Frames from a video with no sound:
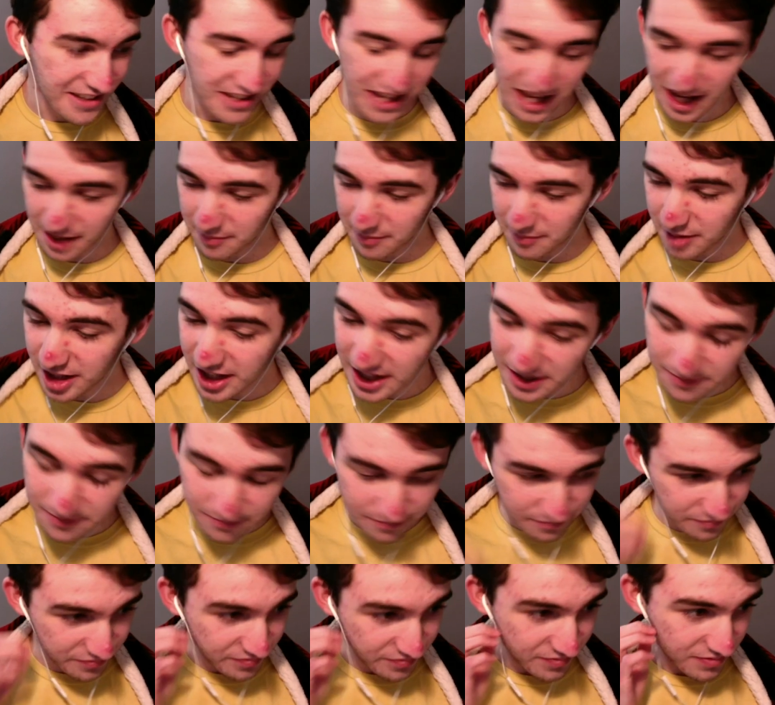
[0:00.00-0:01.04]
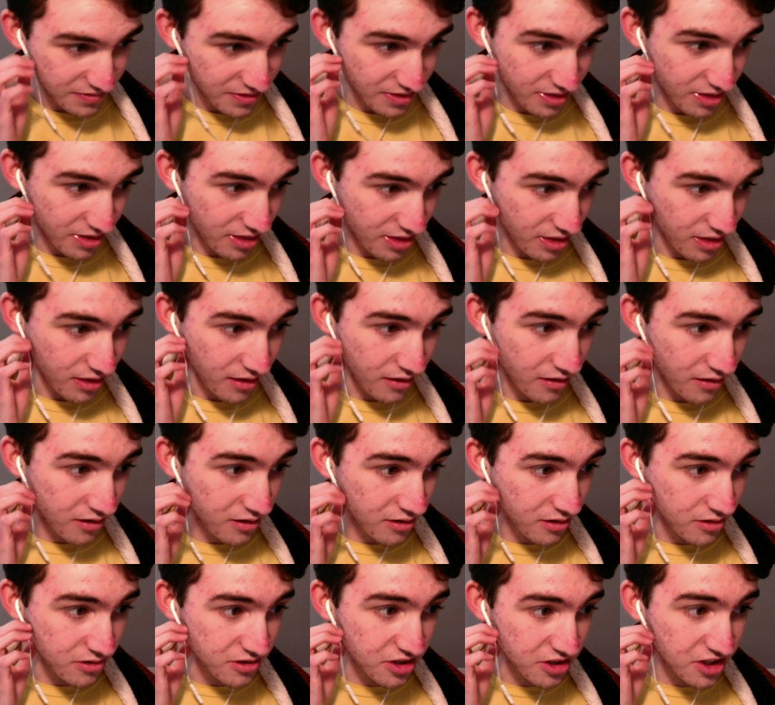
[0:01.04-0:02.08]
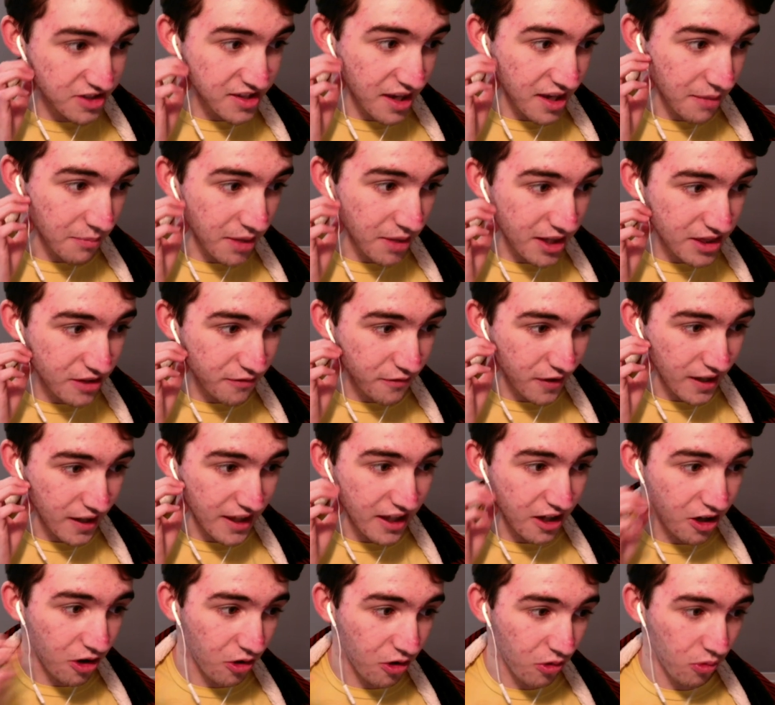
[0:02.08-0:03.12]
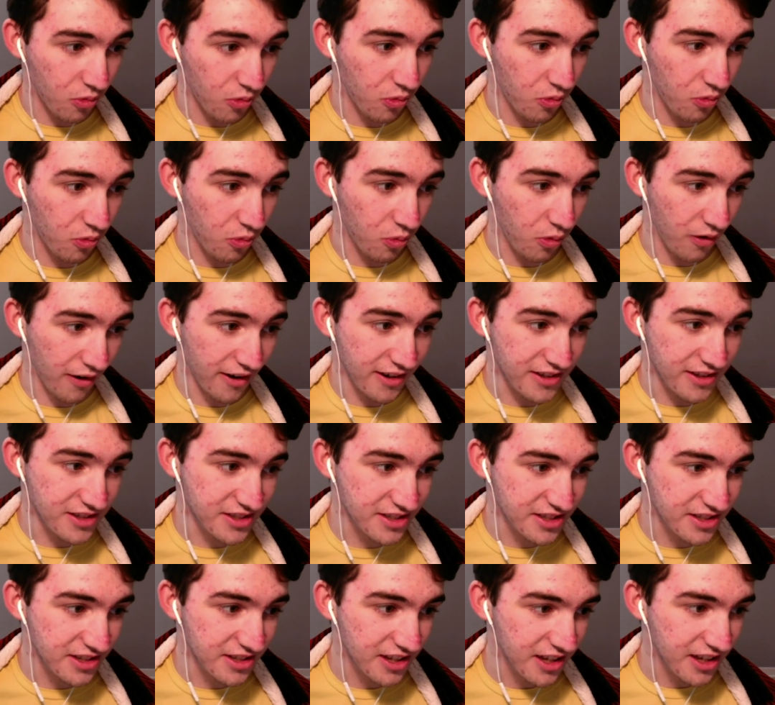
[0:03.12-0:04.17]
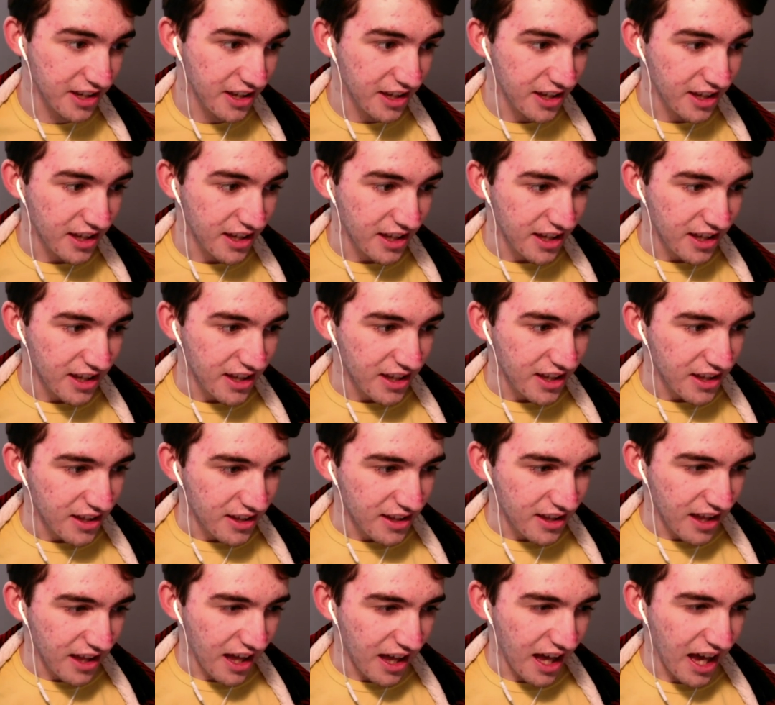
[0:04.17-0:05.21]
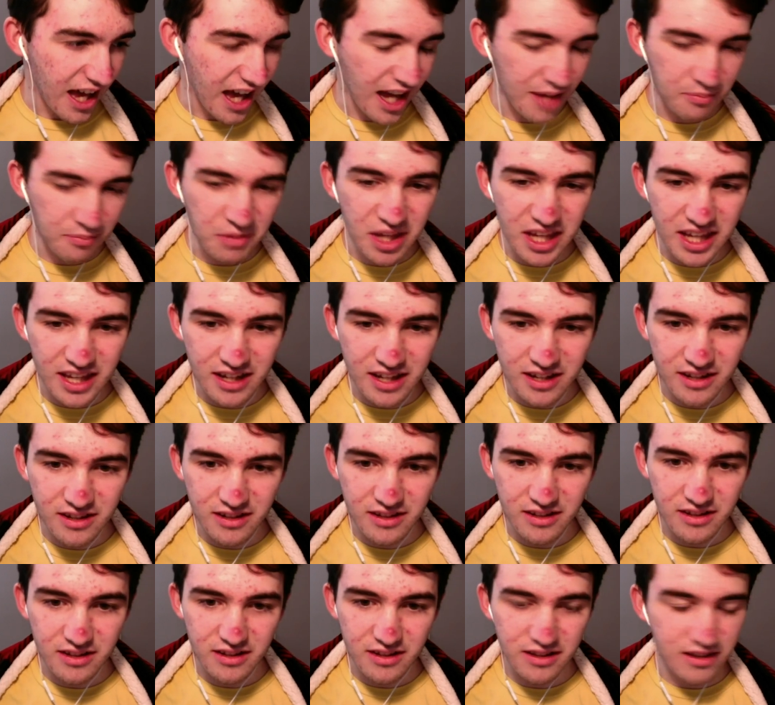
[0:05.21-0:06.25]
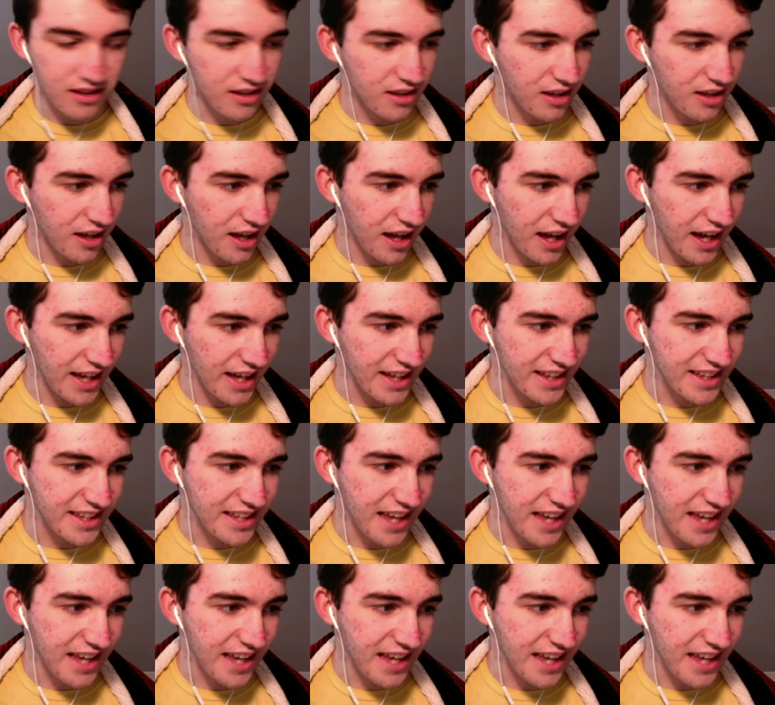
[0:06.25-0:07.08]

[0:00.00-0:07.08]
I mean, does that make the video worse? I mean, I